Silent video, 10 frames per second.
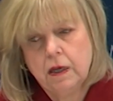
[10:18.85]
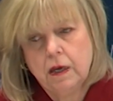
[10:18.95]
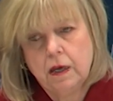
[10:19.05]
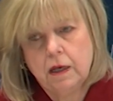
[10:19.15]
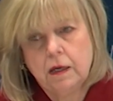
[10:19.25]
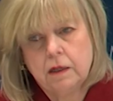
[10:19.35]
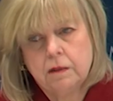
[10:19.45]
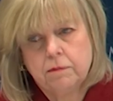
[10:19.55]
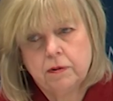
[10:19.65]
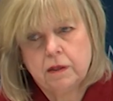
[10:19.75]
and
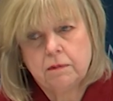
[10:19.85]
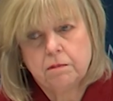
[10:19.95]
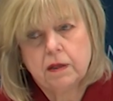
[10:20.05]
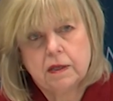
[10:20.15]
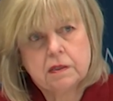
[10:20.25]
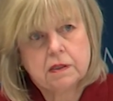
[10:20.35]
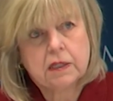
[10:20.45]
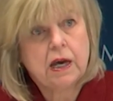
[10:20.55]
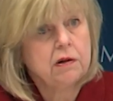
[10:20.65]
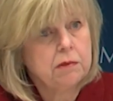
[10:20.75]
put in place
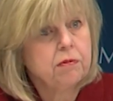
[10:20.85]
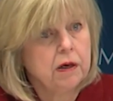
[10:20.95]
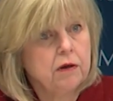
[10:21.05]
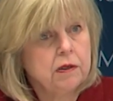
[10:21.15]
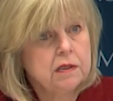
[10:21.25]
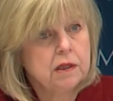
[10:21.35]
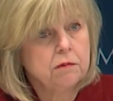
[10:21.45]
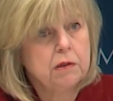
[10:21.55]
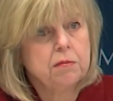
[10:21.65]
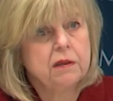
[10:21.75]
county priorities that
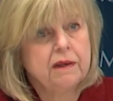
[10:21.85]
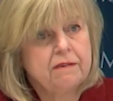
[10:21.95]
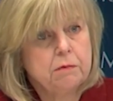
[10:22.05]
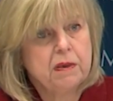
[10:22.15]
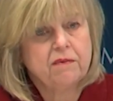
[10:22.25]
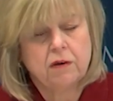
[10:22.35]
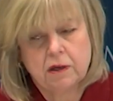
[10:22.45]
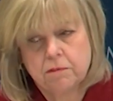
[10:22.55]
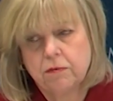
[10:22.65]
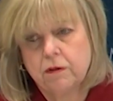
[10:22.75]
we believe to be very
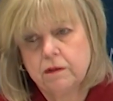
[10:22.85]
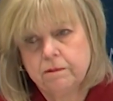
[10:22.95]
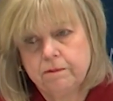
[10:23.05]
important.